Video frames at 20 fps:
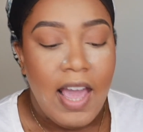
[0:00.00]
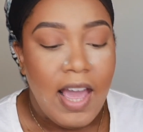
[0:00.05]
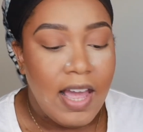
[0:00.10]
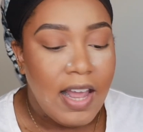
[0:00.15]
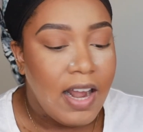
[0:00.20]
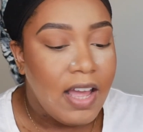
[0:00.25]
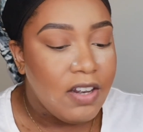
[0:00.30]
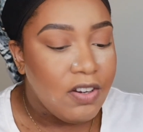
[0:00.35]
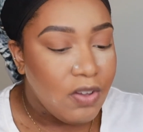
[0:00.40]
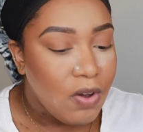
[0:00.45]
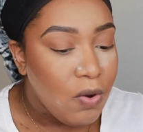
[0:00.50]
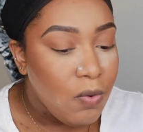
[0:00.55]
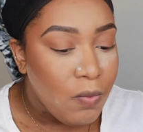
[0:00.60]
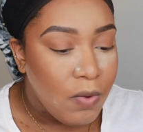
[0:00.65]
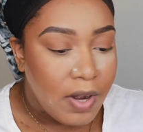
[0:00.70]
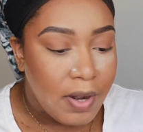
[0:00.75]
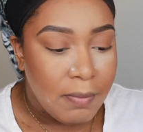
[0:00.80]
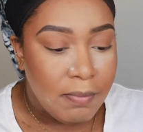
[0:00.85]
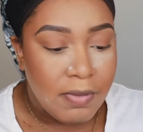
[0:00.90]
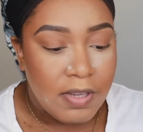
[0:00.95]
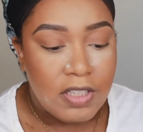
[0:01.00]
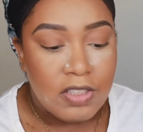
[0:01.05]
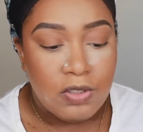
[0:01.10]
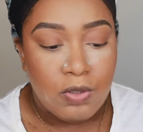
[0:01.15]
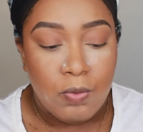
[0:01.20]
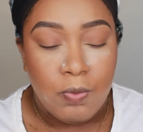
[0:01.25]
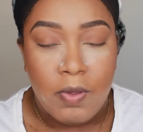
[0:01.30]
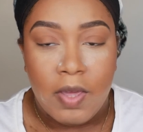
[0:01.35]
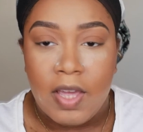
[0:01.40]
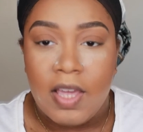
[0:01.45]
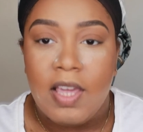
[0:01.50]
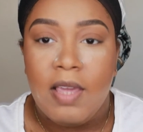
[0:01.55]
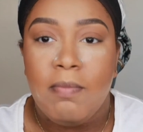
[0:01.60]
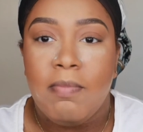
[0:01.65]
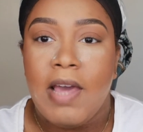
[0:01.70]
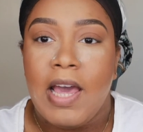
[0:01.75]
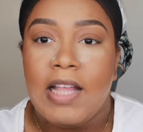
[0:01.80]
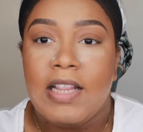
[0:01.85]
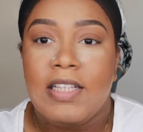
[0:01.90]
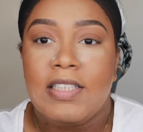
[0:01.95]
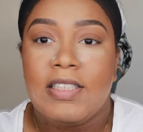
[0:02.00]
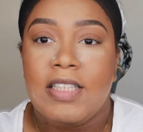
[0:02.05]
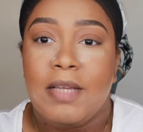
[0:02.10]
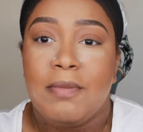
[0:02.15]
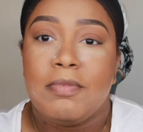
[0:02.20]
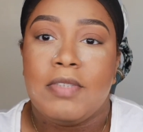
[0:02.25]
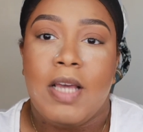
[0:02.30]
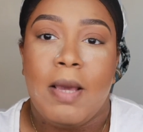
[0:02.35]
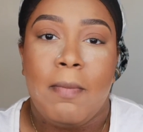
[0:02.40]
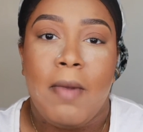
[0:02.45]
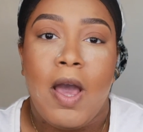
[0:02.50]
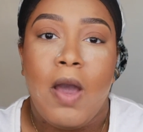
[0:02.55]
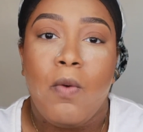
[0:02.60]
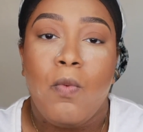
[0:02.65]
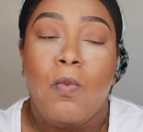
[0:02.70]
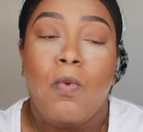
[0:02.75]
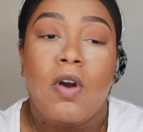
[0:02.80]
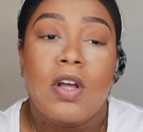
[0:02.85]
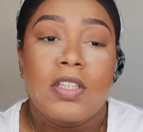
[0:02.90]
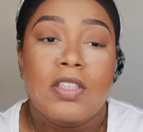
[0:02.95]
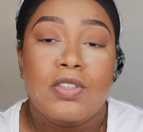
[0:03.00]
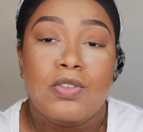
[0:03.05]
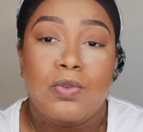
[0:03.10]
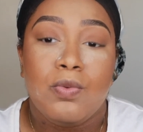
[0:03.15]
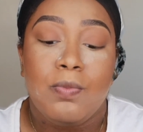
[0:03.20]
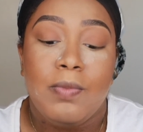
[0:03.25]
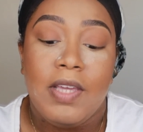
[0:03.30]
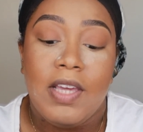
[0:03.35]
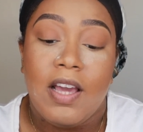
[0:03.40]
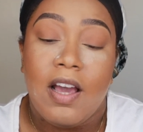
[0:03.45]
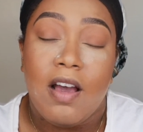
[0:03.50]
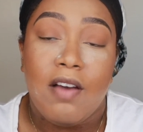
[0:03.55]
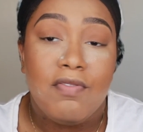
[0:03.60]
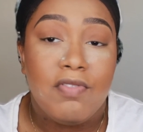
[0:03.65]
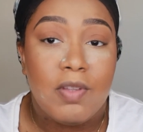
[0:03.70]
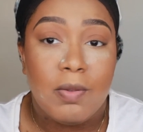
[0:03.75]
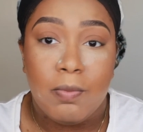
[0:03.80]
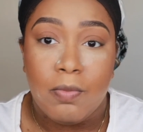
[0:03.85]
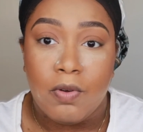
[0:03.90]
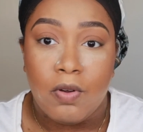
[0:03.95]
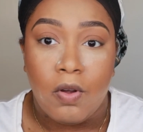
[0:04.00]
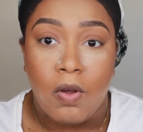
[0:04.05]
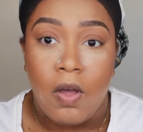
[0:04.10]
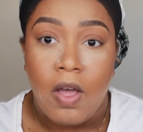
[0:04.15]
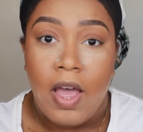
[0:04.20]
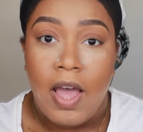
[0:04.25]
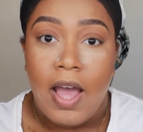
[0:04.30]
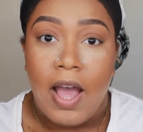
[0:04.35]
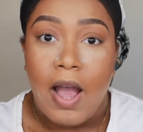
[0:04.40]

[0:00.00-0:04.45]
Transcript: And I don't want to be too picky, but at the same time, I want to be comfortable.